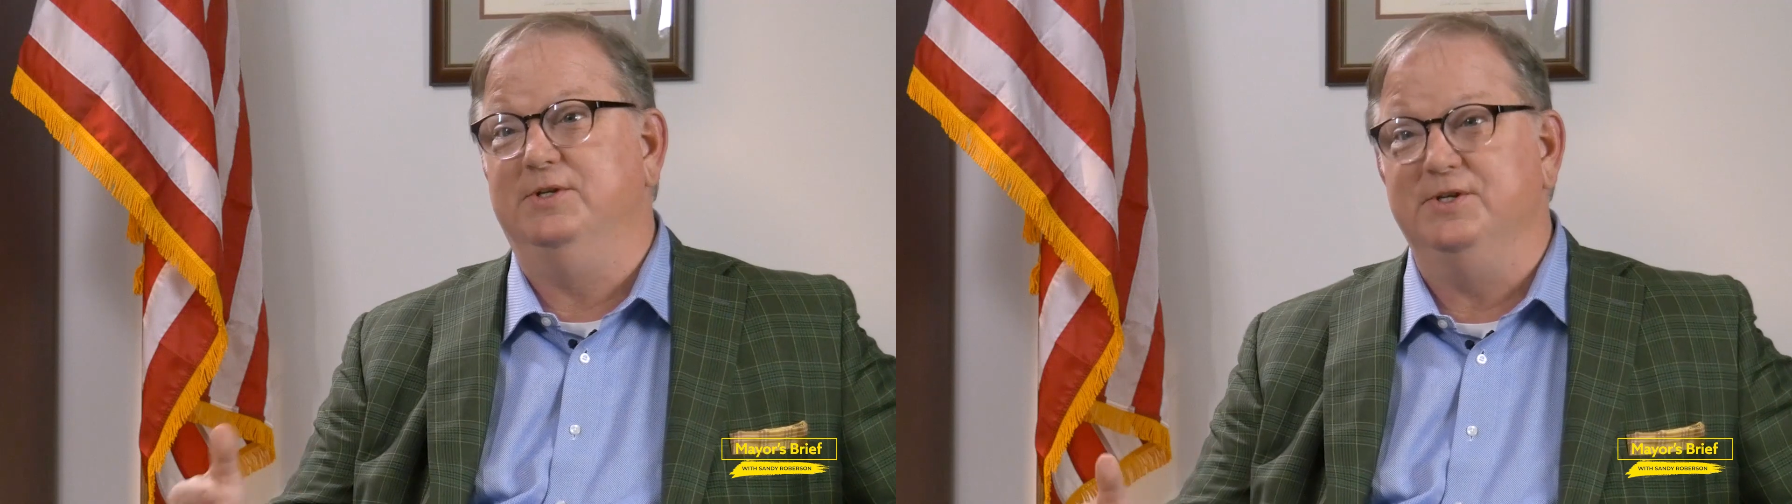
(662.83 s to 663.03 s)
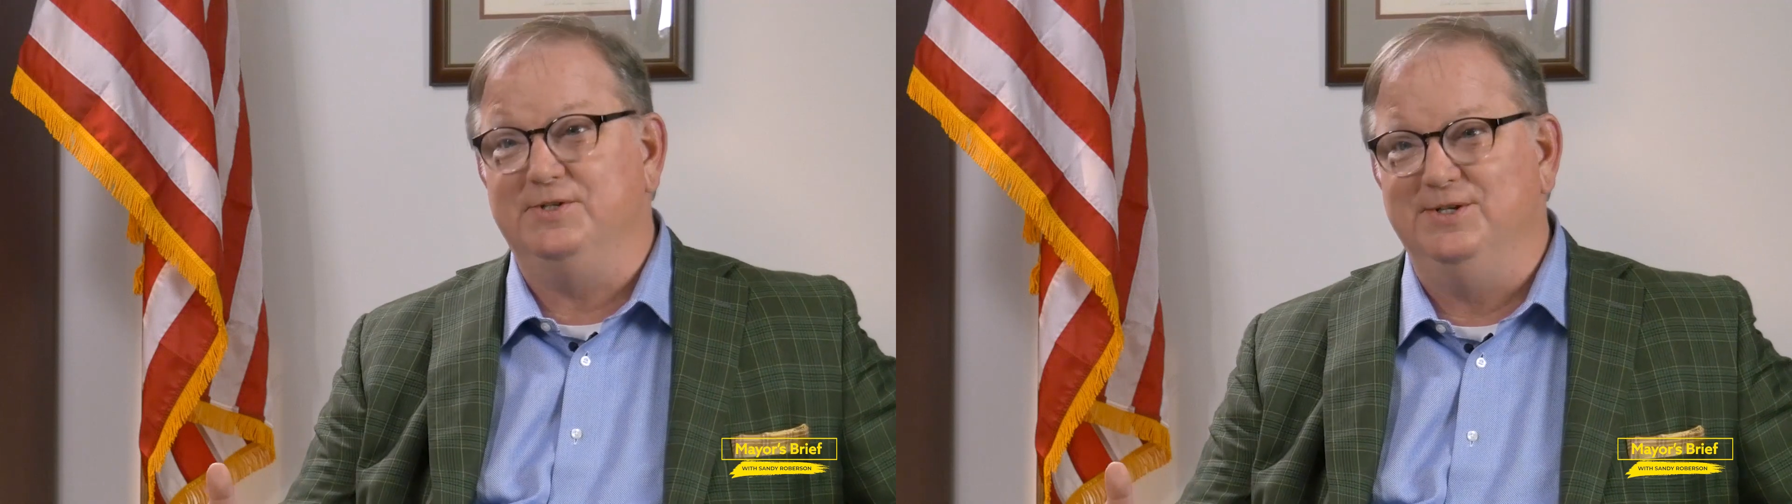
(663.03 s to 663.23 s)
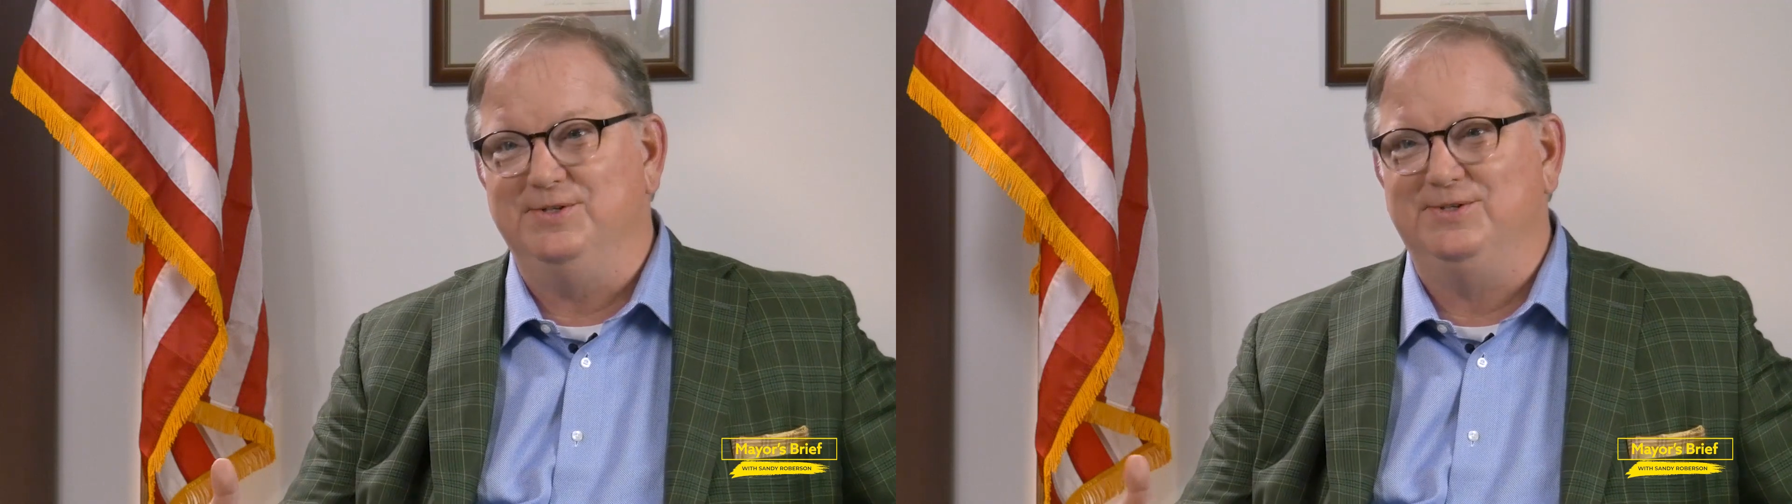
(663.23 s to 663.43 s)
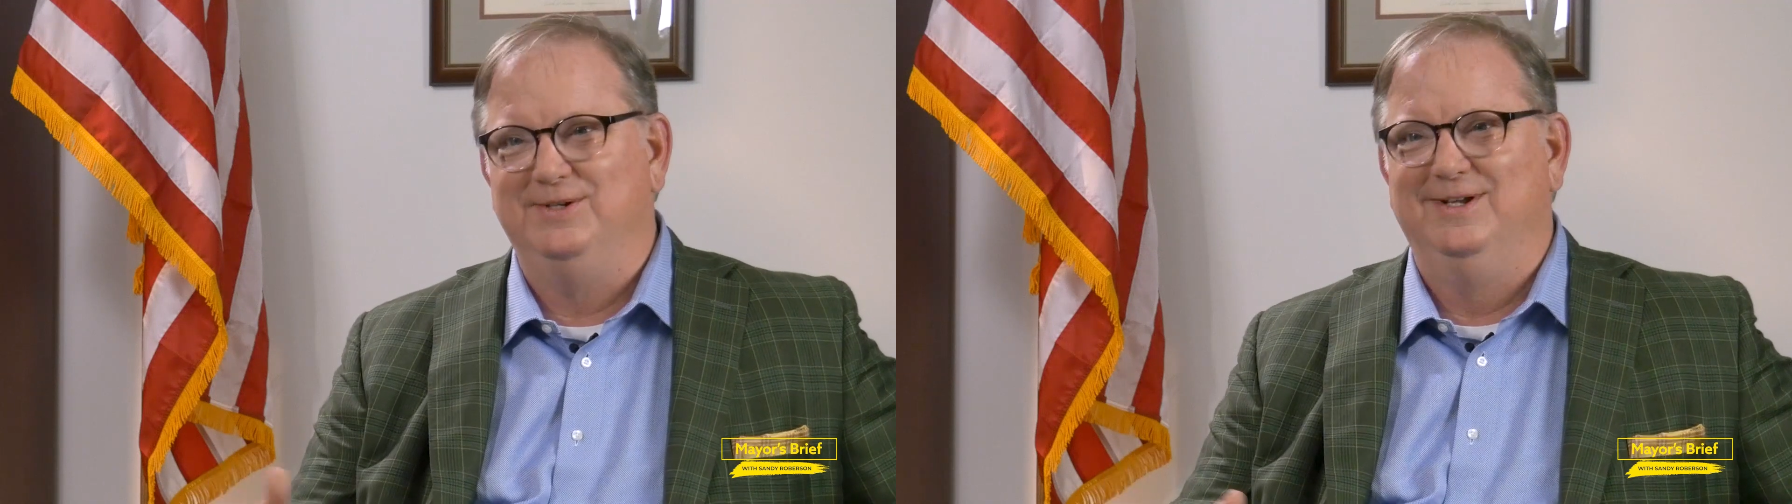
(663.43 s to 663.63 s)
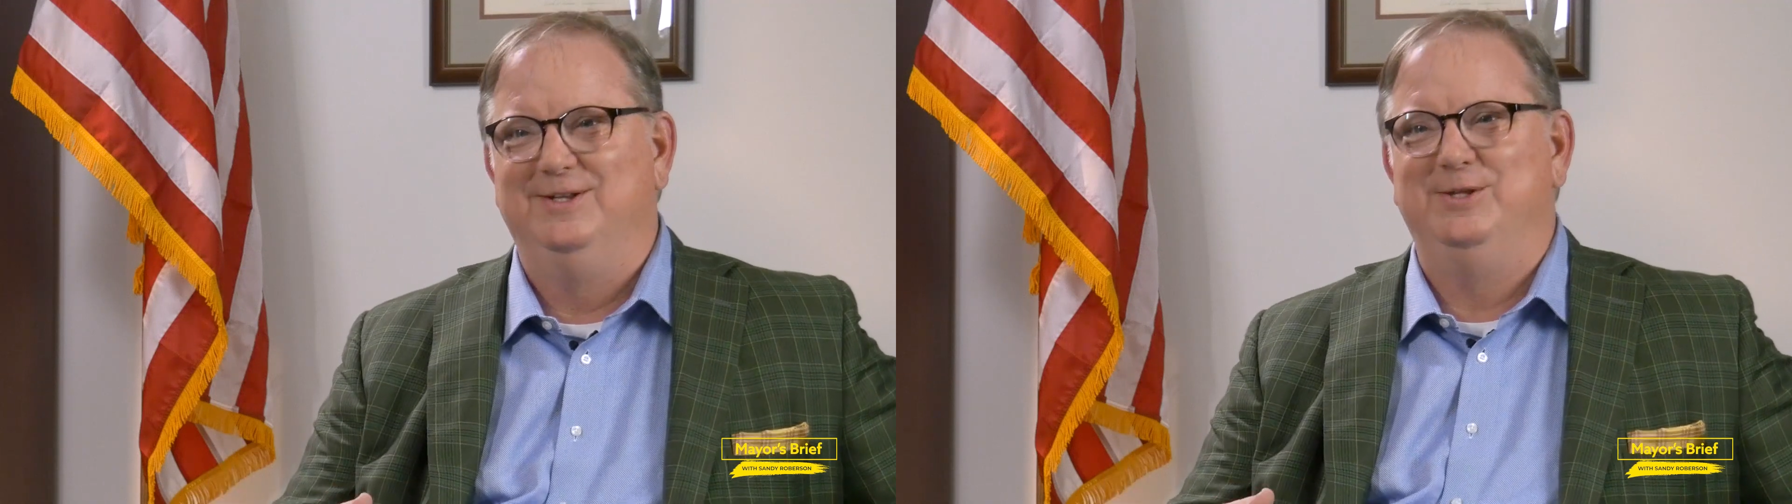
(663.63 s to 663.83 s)
distance
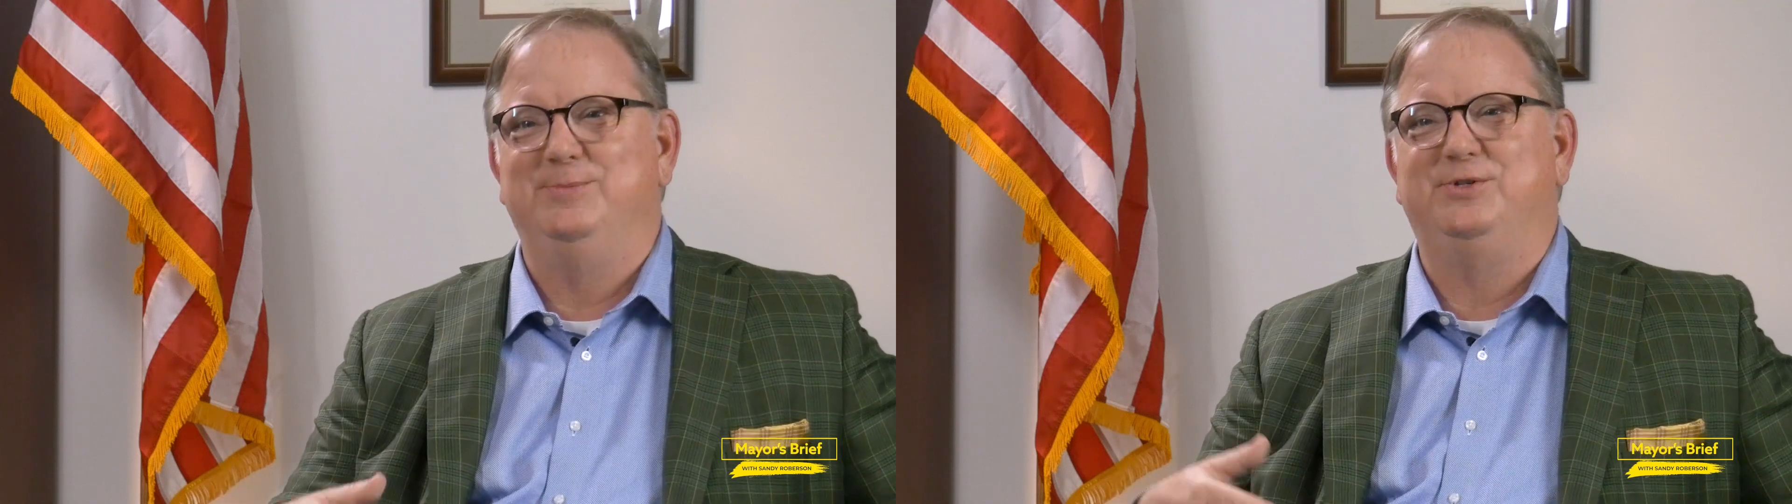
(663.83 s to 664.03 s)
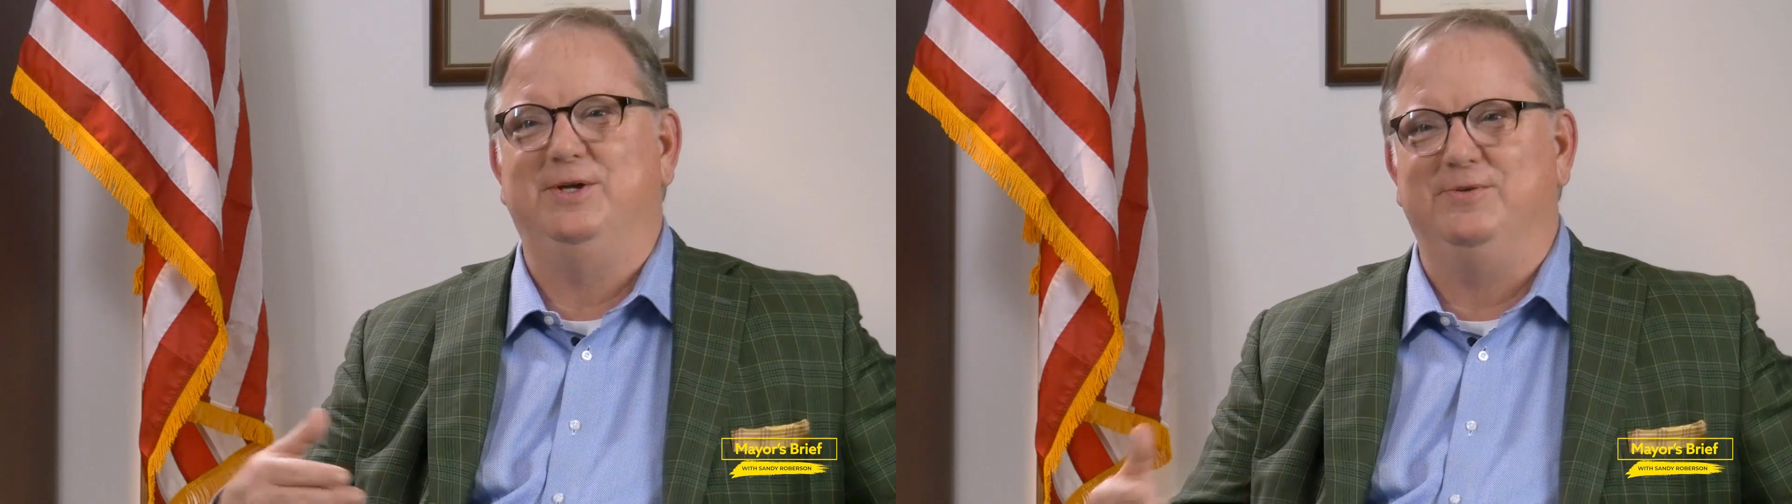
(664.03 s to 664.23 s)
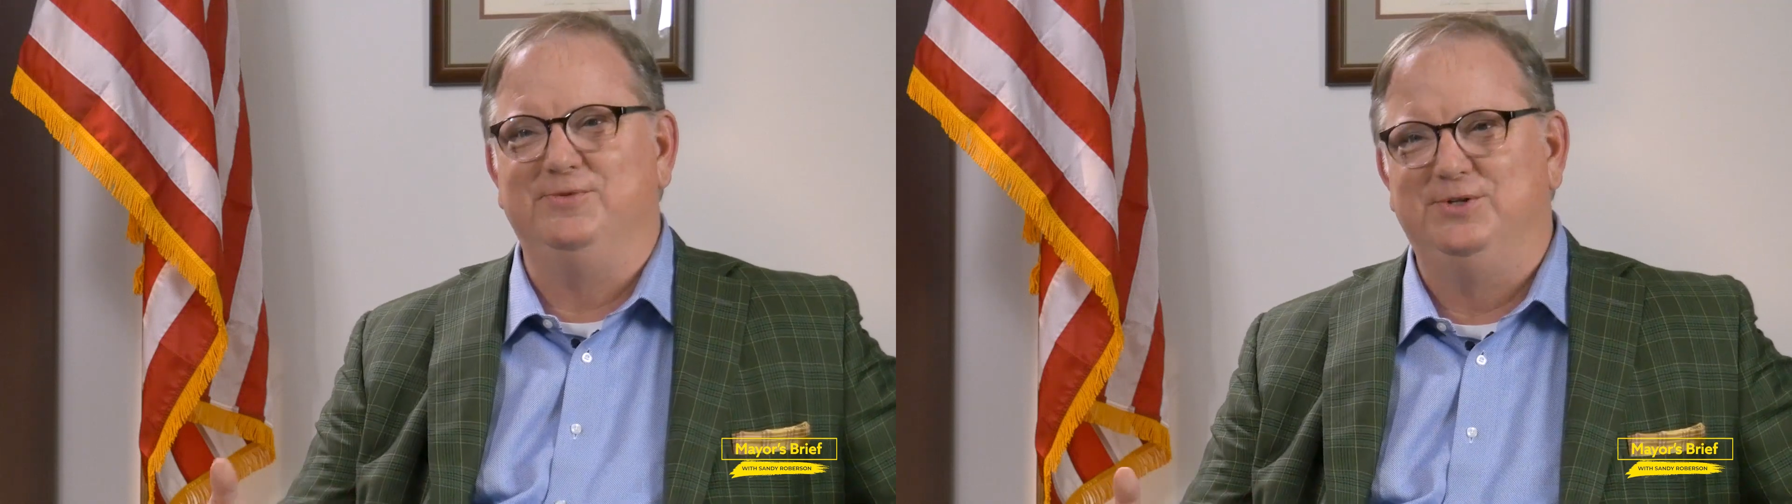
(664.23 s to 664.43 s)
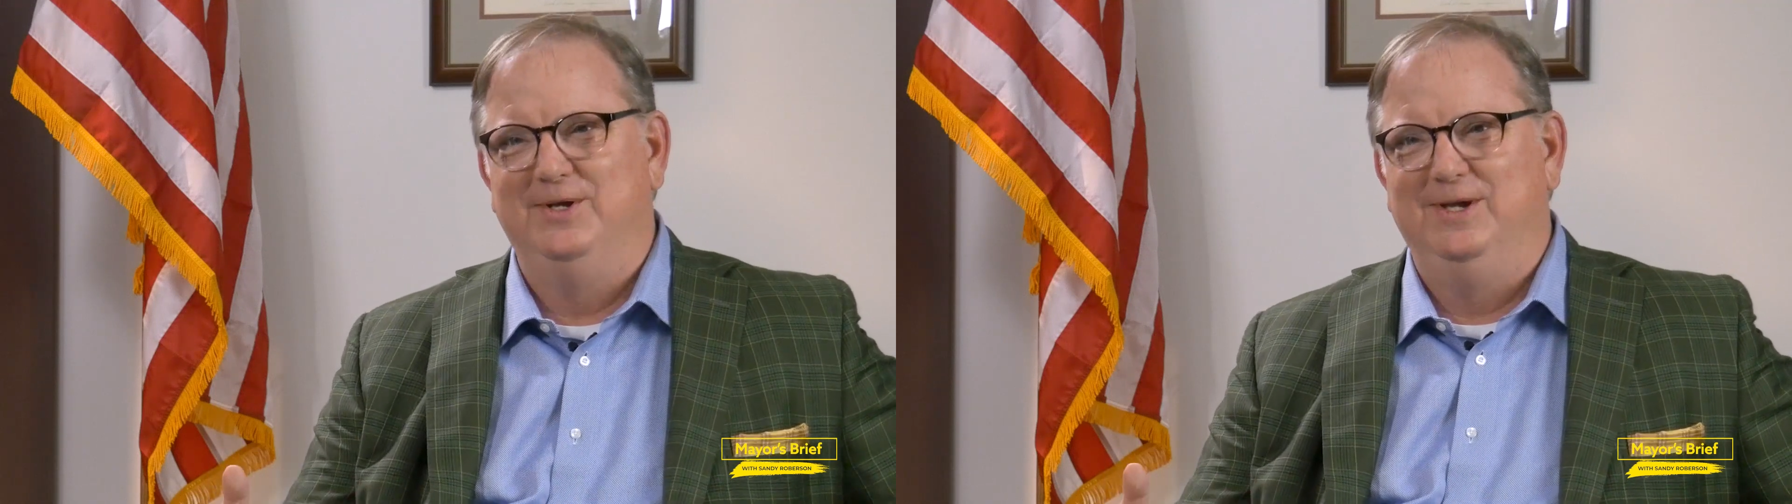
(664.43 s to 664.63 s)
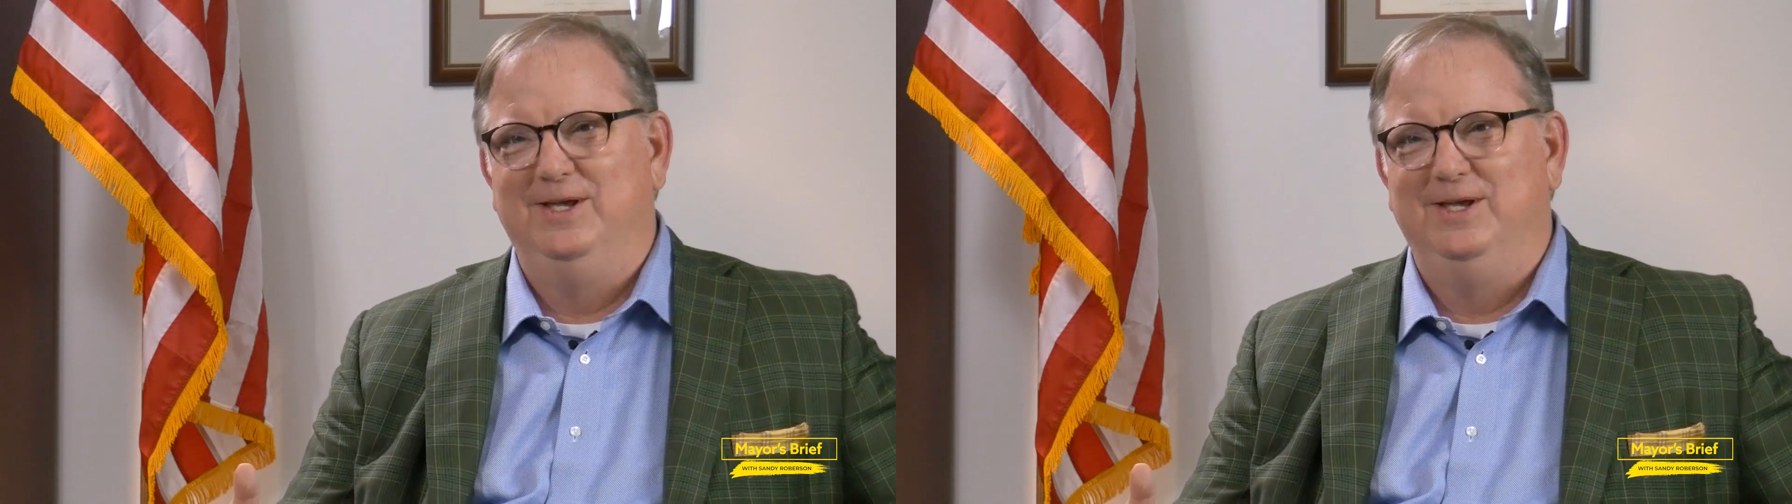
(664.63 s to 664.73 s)
themselves.